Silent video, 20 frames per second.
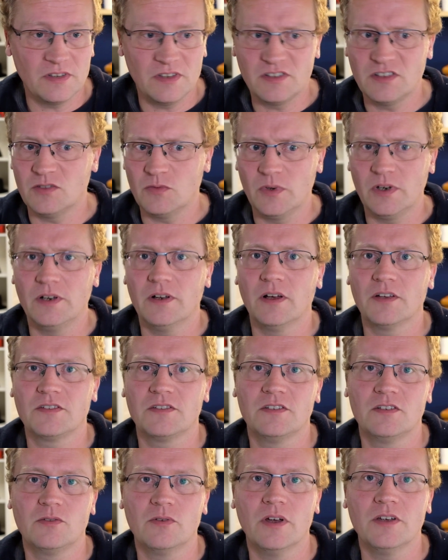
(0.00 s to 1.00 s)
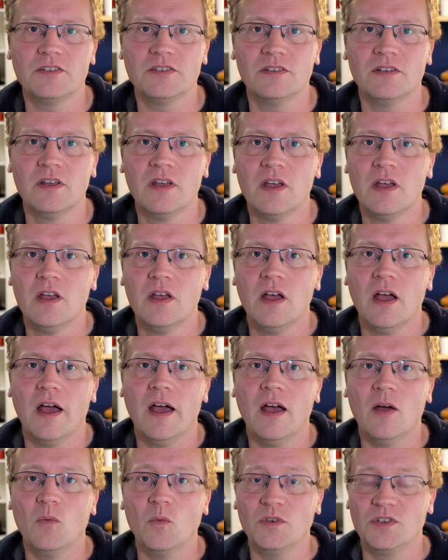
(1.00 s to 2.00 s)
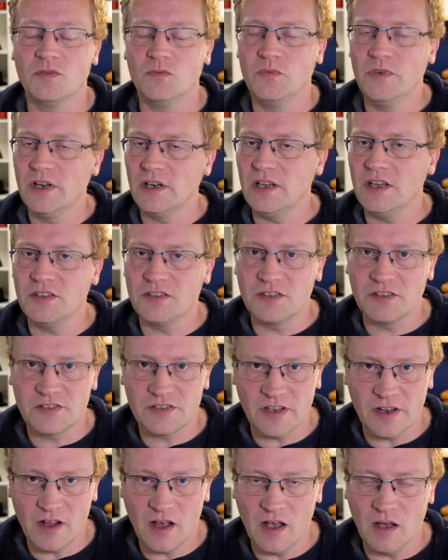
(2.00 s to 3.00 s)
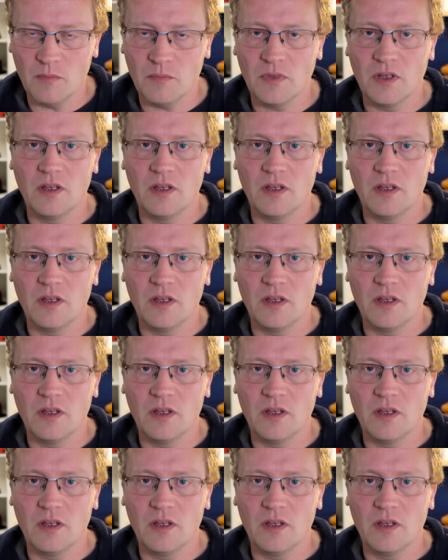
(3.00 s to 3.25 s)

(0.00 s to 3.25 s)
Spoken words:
this is a really nice integration, which is really easy to set up.